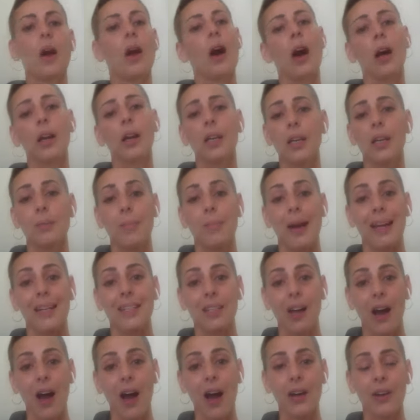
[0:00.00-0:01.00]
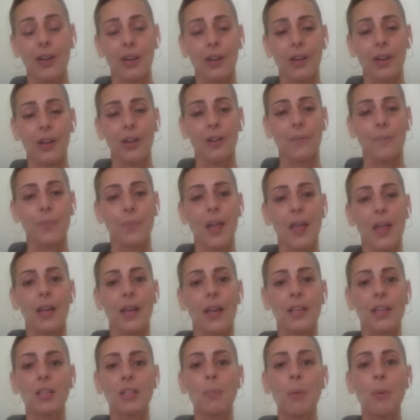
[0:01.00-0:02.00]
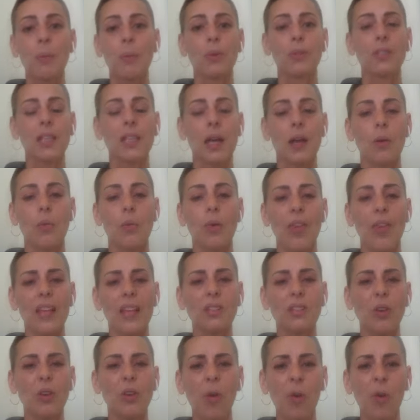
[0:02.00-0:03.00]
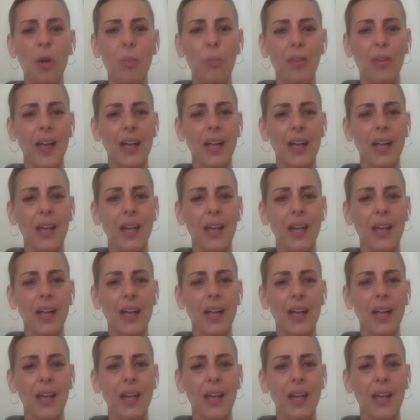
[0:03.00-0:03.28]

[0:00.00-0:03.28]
hugging my daughter now, some people would say, well, that's horrible.